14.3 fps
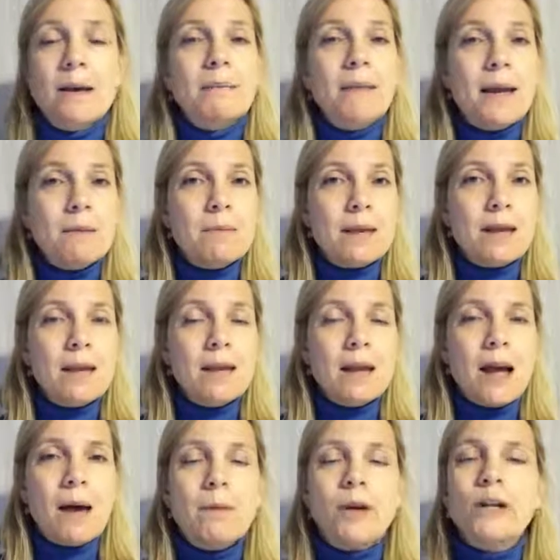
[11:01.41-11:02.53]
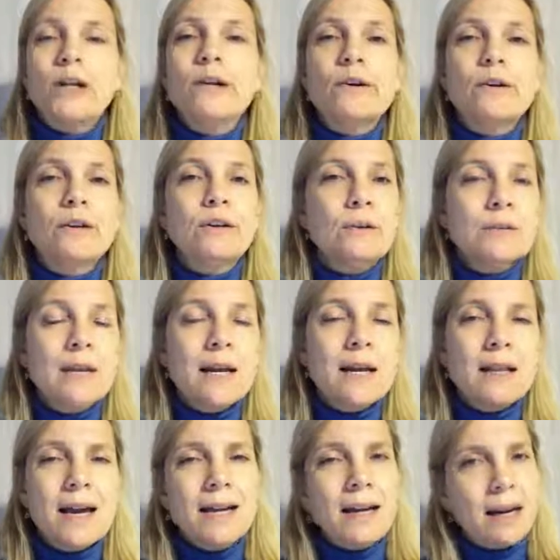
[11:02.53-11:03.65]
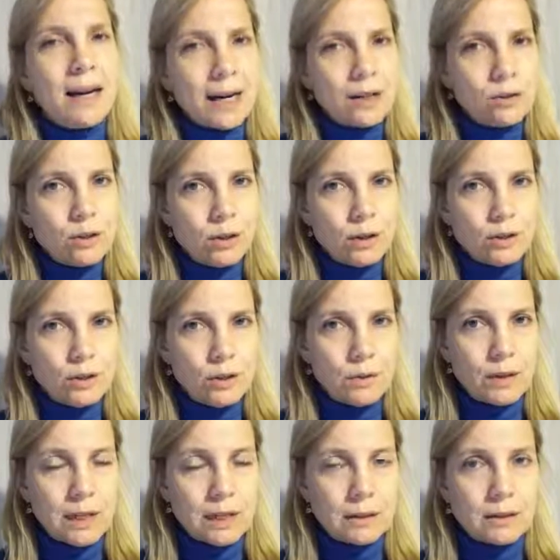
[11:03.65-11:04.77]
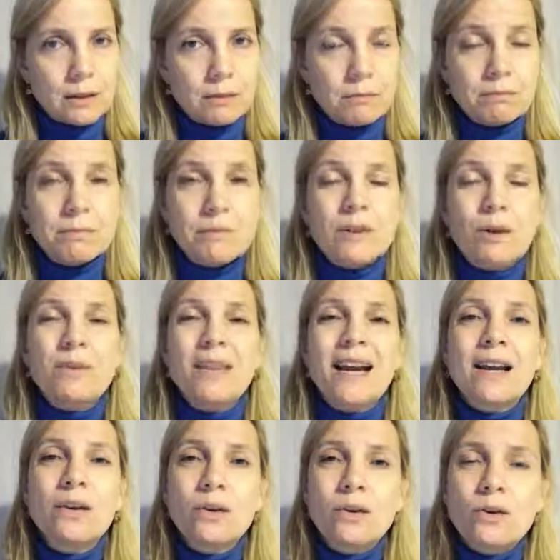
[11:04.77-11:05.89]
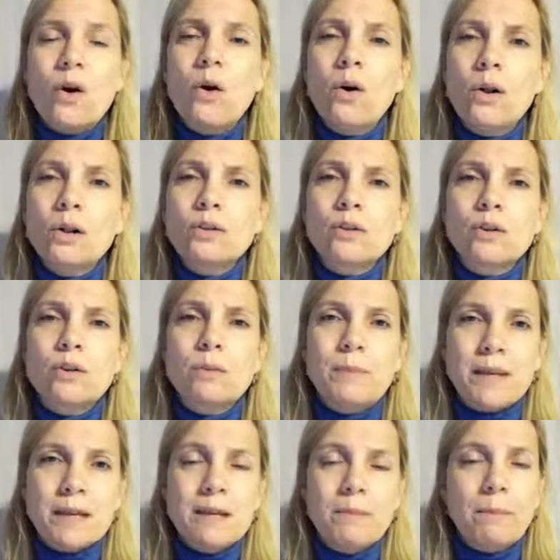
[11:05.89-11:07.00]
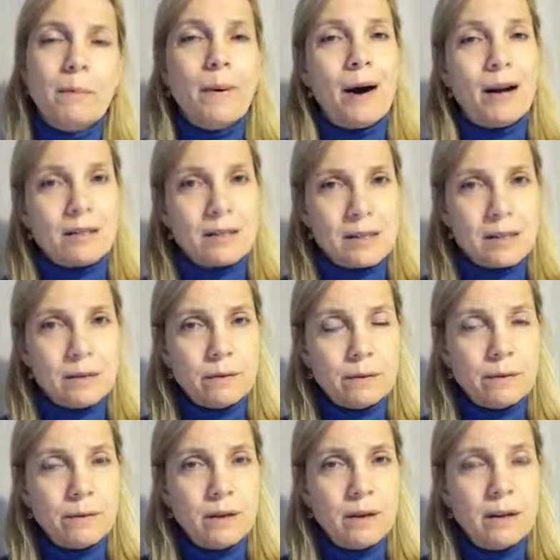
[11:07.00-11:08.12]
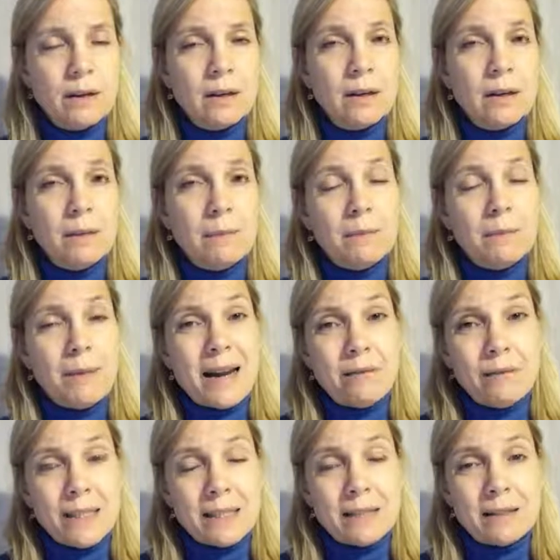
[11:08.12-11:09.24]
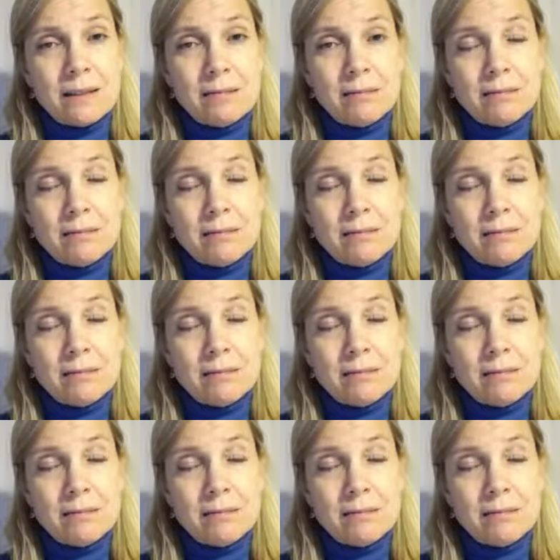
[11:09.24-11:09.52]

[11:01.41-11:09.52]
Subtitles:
Maybe going to learn a new skill, and I like to learn new things. So there could also be positive benefits.